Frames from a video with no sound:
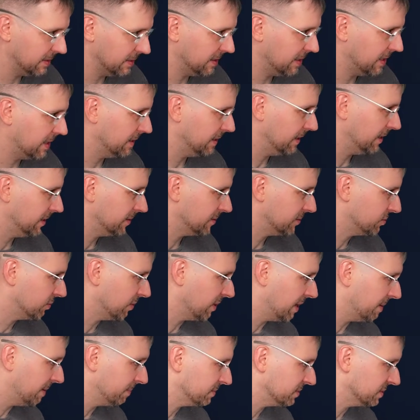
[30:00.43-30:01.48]
Let's
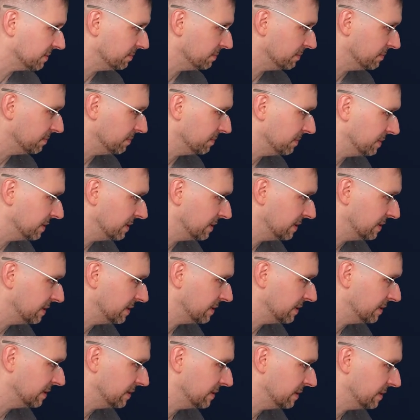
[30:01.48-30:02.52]
drop some.
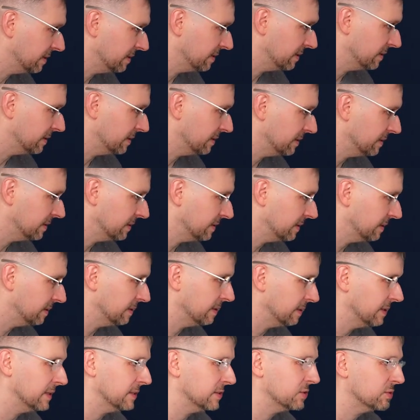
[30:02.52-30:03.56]

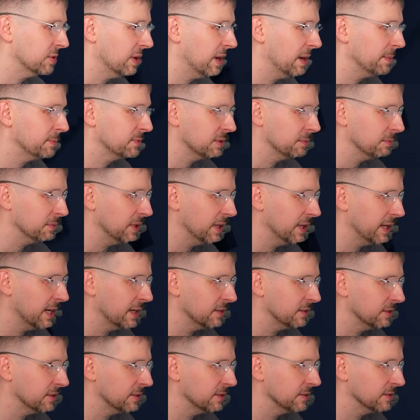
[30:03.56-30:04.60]
Let's drop some
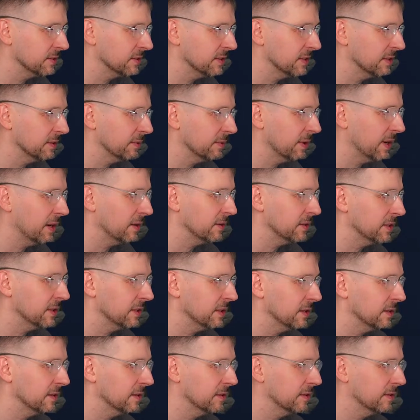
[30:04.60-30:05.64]
lanterns around
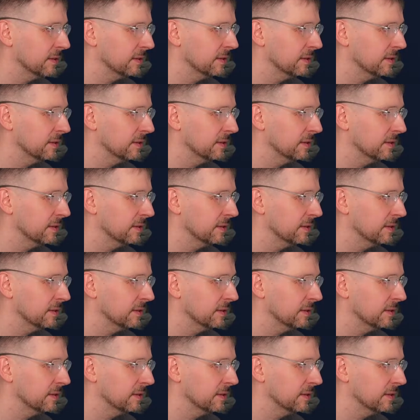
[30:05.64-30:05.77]
here.